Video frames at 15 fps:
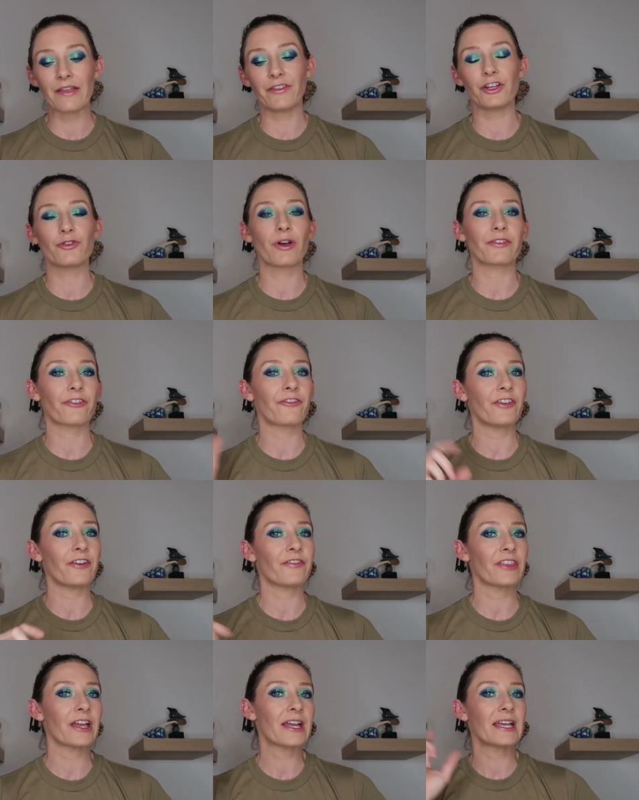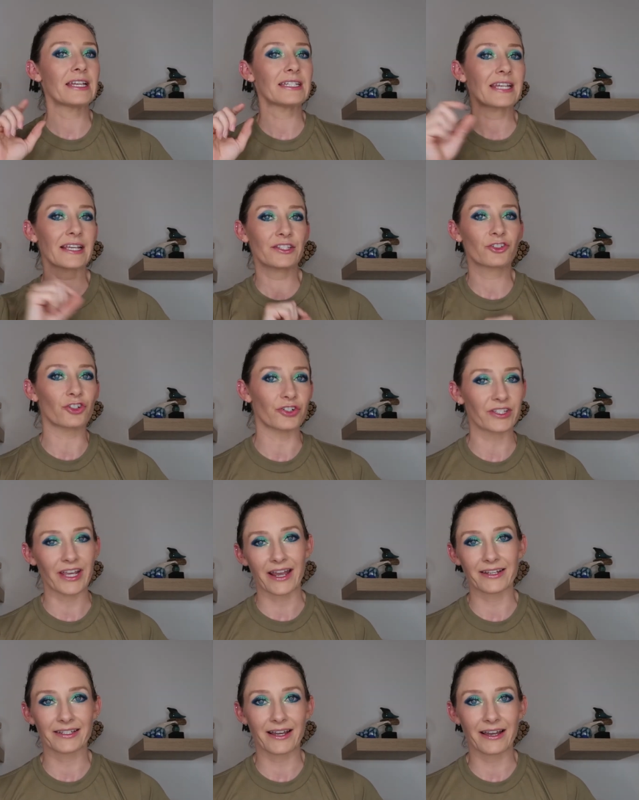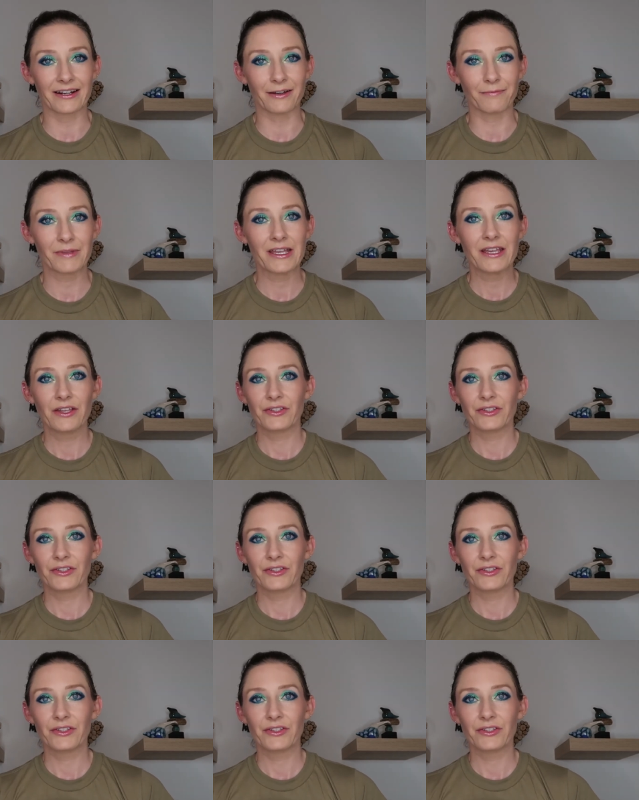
And then you have a fifth tester size item.